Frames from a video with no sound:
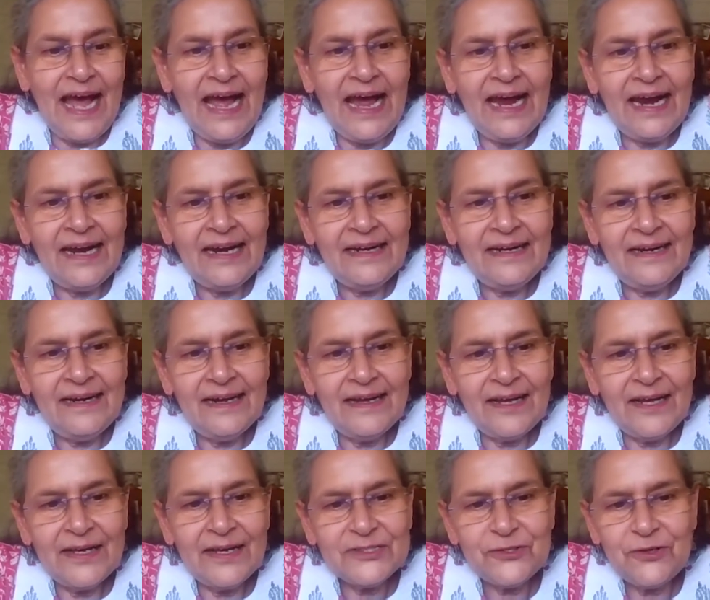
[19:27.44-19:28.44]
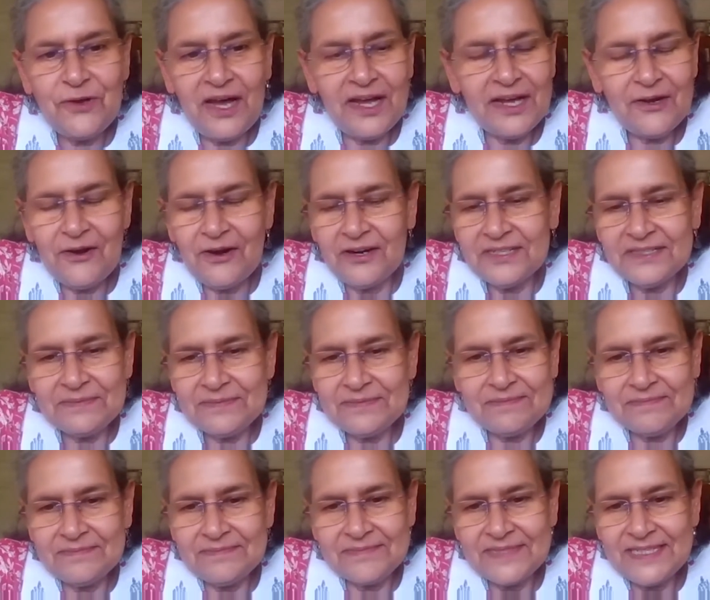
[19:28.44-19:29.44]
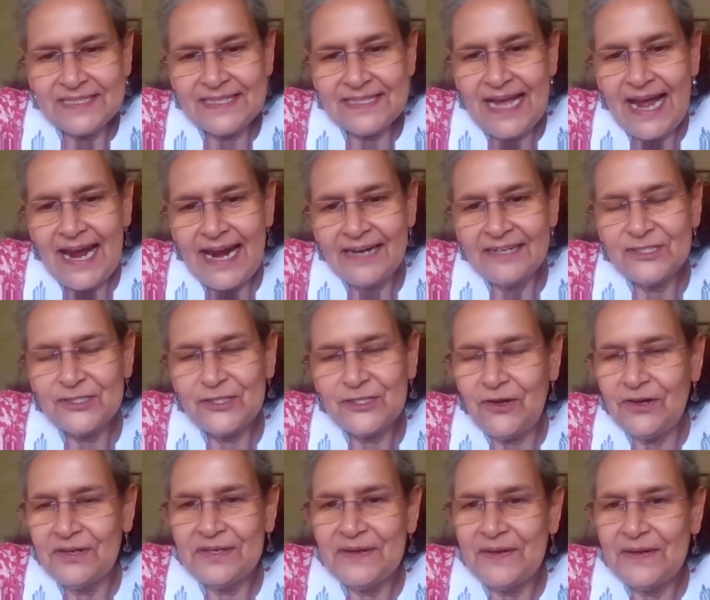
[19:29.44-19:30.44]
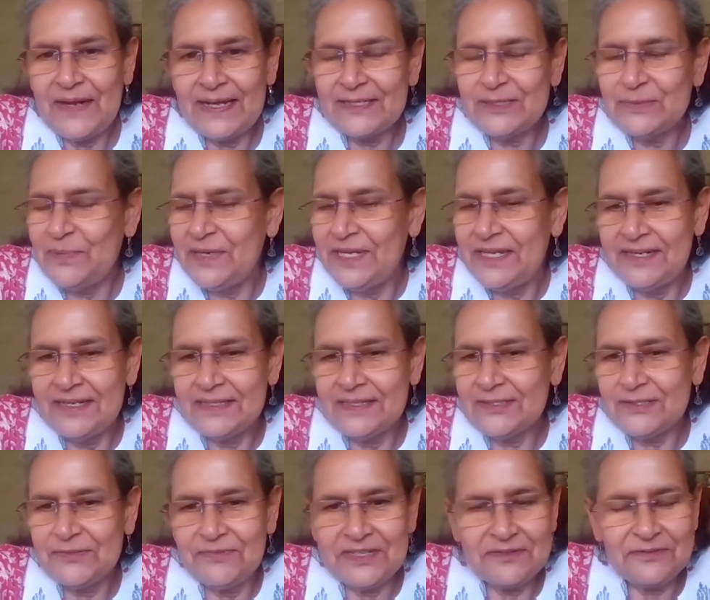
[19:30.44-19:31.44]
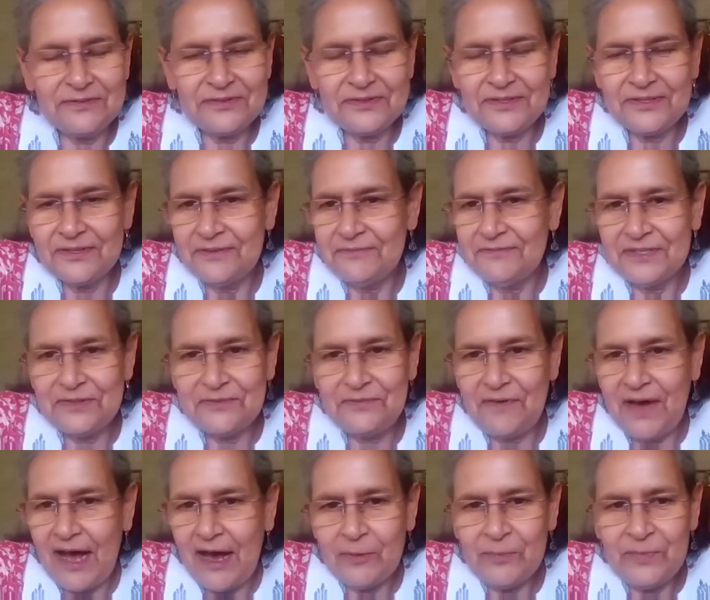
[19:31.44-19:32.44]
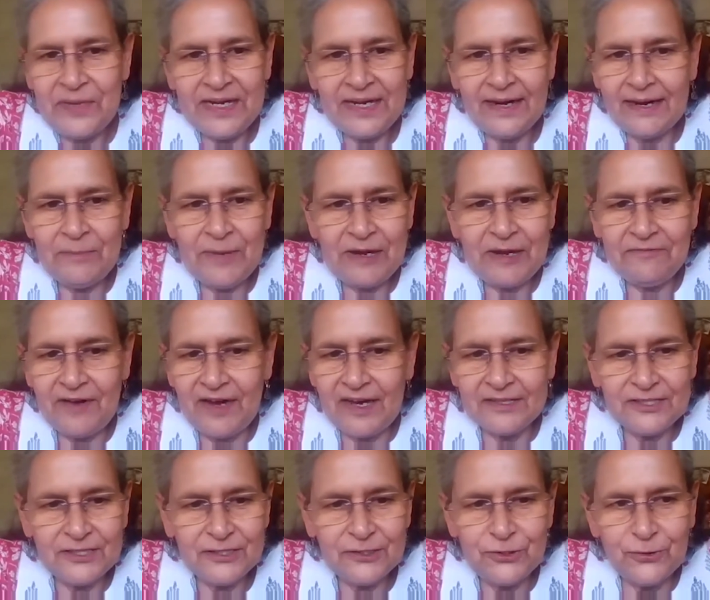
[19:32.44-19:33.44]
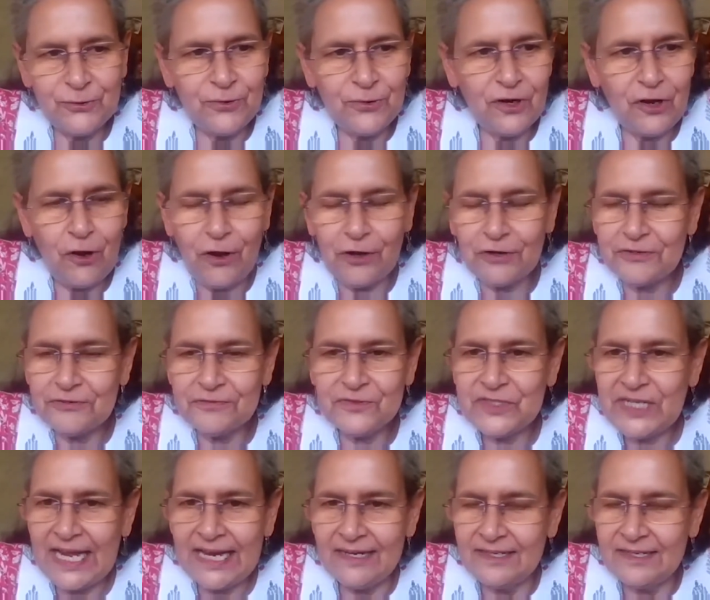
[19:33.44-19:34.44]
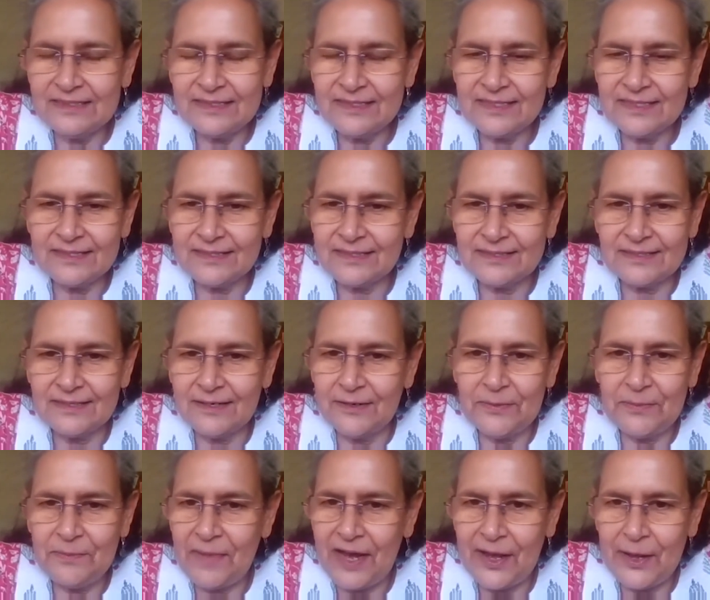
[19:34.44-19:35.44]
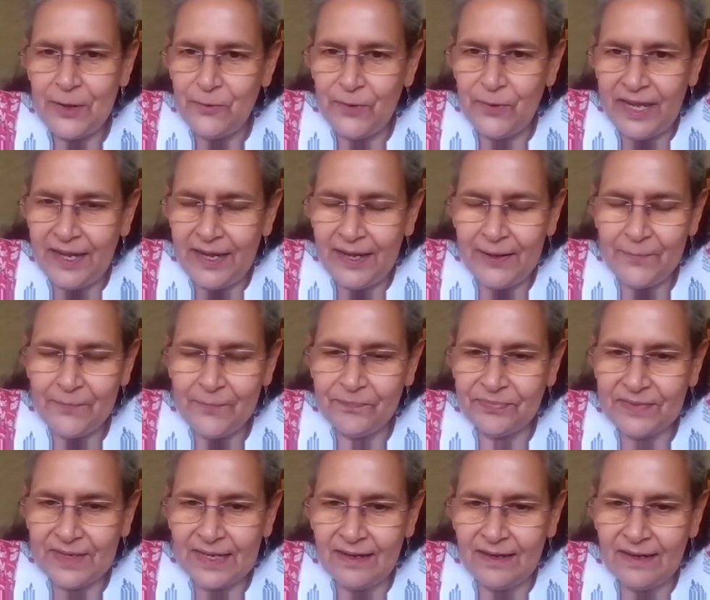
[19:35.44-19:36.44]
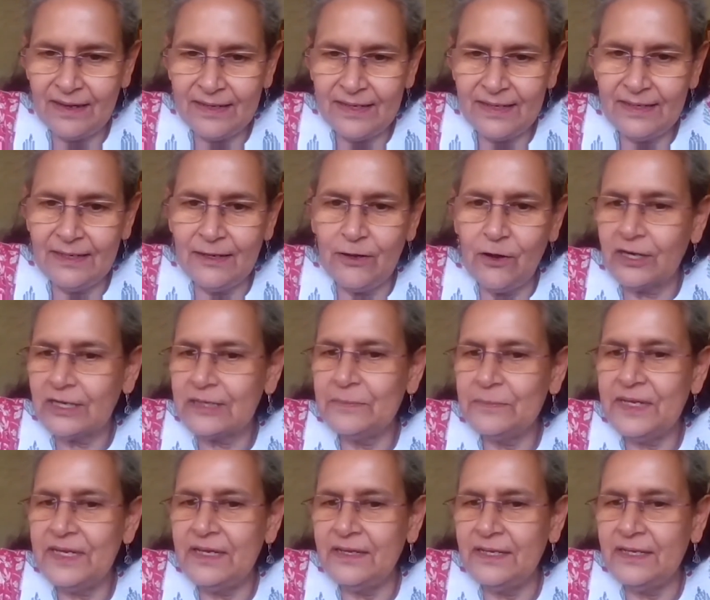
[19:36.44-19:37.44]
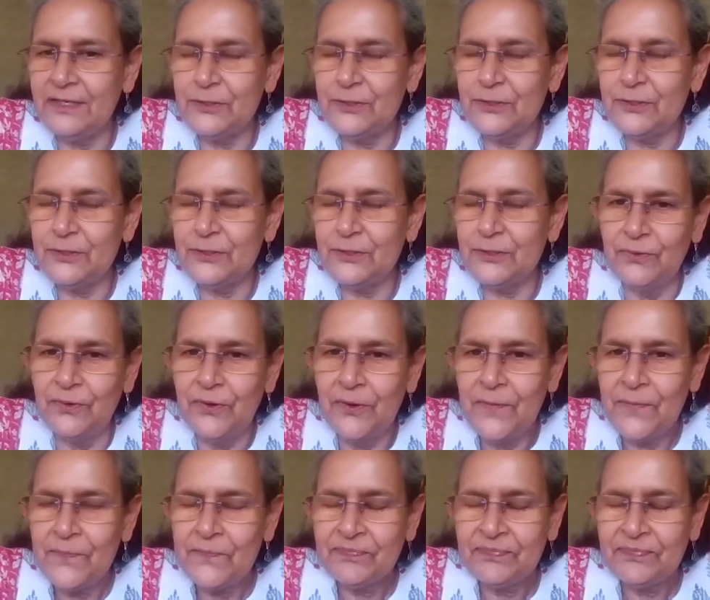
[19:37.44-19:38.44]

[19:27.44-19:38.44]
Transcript: And so I got this hands-on experience with farming, and my father threw a lot of challenges my way. He got me to